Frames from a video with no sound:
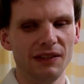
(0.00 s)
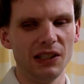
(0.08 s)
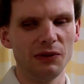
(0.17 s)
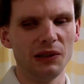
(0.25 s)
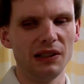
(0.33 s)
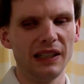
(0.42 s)

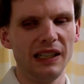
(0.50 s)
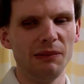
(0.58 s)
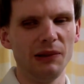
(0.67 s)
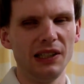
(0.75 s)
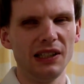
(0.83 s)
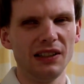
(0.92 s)
which will
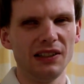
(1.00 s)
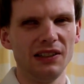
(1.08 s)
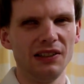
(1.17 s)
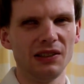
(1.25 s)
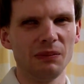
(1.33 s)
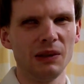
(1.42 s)
enable you to
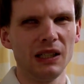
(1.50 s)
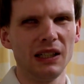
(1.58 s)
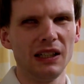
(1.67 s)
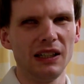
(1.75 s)
do some